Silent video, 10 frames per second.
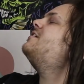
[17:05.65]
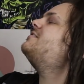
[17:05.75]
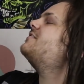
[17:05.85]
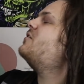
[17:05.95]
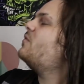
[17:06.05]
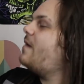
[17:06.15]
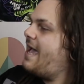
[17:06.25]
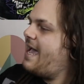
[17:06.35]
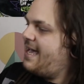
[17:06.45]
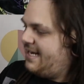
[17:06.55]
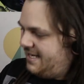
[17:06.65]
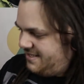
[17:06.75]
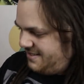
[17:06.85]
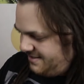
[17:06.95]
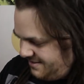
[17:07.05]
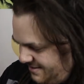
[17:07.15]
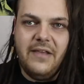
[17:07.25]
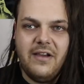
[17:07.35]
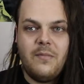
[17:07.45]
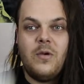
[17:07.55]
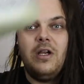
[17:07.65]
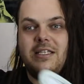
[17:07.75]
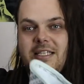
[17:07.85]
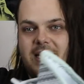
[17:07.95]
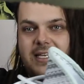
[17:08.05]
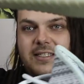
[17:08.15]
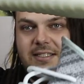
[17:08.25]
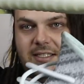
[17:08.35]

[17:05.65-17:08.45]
are so bad. Give me a couple more looks of this